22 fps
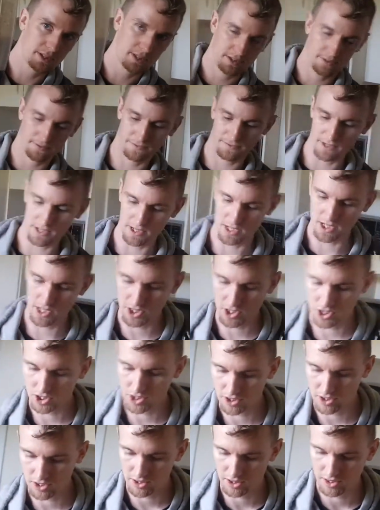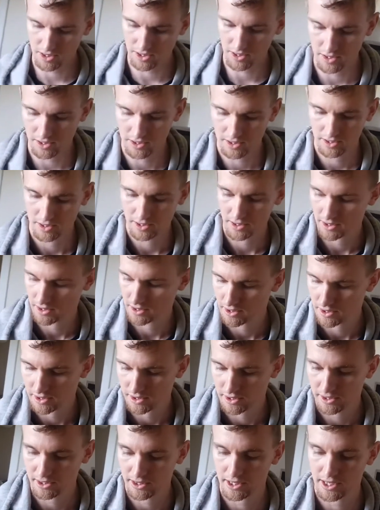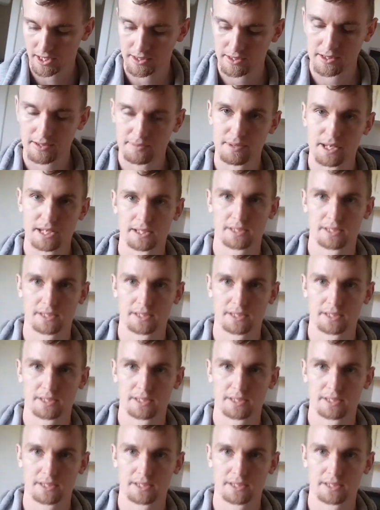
when it's finished. Okay, this